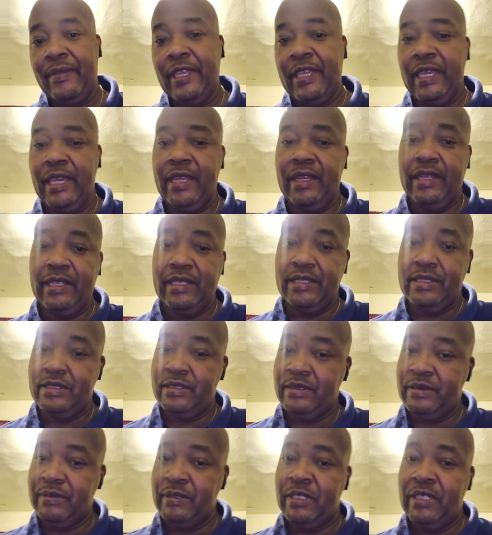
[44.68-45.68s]
Again, this
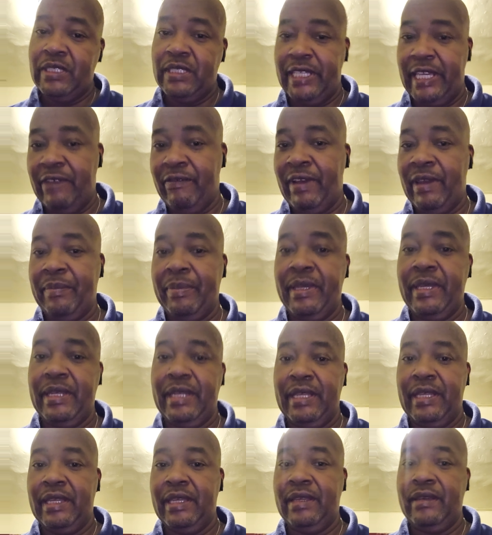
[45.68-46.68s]
is because the
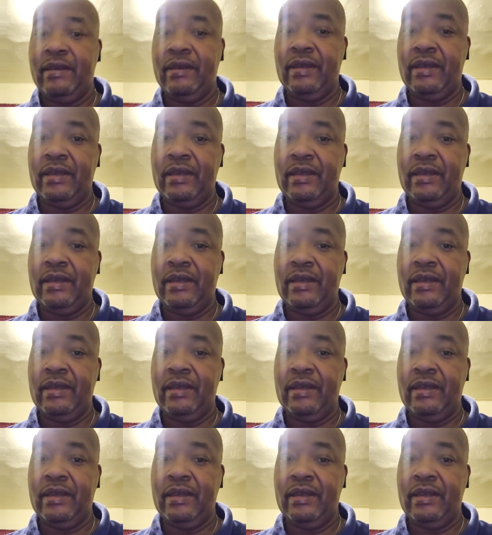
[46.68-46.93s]
NYPD